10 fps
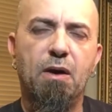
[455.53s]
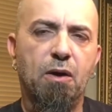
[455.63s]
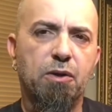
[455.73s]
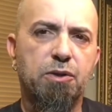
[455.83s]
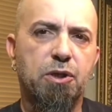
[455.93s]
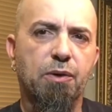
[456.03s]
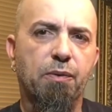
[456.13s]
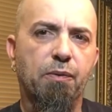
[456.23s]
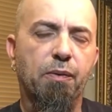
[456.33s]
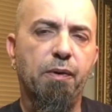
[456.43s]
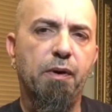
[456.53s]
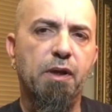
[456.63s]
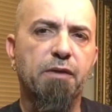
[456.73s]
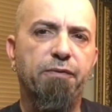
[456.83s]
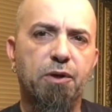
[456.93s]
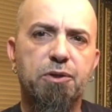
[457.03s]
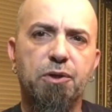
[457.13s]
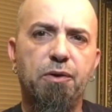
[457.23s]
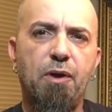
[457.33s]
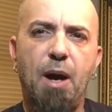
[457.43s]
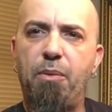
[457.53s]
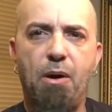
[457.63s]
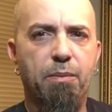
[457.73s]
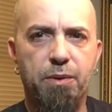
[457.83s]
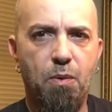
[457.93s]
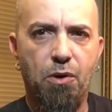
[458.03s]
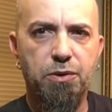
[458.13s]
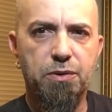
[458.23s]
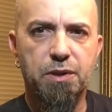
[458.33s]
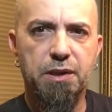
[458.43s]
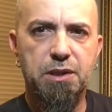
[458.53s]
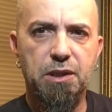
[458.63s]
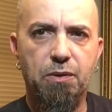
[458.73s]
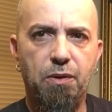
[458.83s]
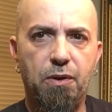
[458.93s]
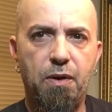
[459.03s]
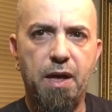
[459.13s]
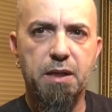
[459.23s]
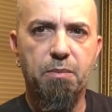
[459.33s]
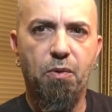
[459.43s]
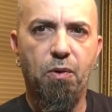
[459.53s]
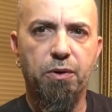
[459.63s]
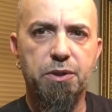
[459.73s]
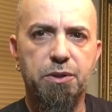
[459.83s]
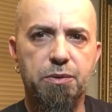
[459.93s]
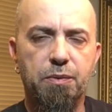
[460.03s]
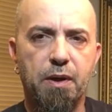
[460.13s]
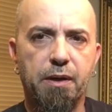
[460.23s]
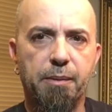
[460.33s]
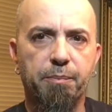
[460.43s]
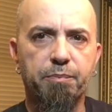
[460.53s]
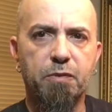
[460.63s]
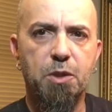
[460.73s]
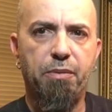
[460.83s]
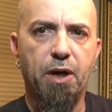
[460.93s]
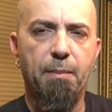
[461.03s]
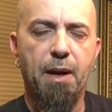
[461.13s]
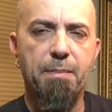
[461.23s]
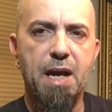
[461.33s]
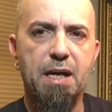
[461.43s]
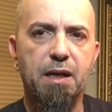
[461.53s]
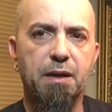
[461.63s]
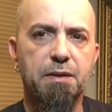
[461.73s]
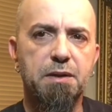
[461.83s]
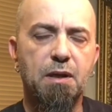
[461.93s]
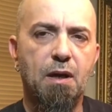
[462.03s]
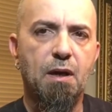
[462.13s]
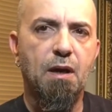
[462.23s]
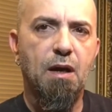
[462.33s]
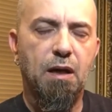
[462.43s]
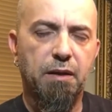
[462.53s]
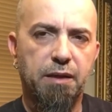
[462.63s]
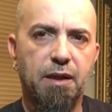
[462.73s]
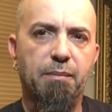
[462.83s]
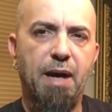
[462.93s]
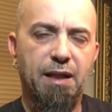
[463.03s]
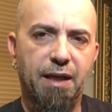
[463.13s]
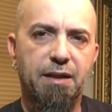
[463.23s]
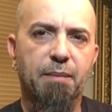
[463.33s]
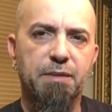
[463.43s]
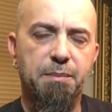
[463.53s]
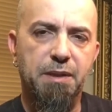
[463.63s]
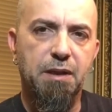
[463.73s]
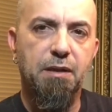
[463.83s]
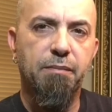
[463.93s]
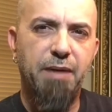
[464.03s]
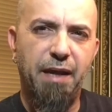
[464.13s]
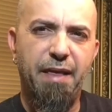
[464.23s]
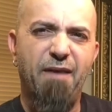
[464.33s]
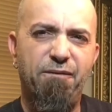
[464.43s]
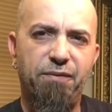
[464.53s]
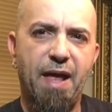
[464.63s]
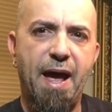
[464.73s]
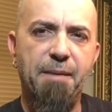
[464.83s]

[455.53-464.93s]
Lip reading: So in the future, I probably won't use linseed oil anymore to bring up my paintings. I like them to be kind of that flat